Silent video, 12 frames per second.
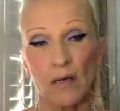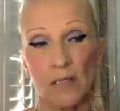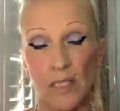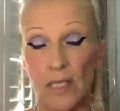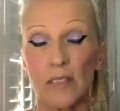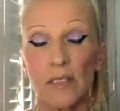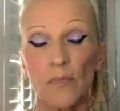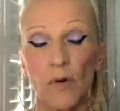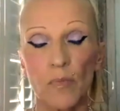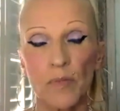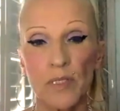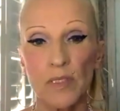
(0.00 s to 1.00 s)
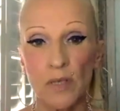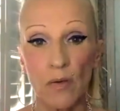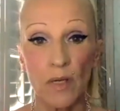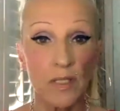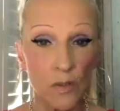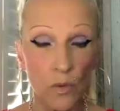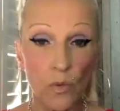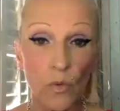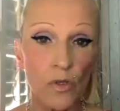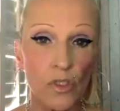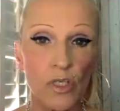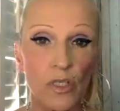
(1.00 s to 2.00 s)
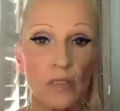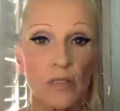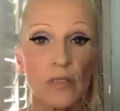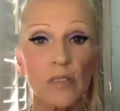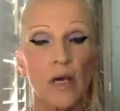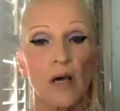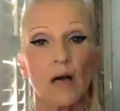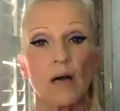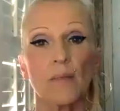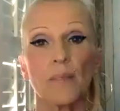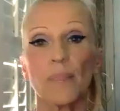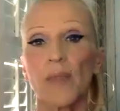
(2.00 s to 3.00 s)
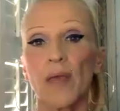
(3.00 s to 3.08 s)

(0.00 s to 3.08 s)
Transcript: tenanted properties going into auctions, and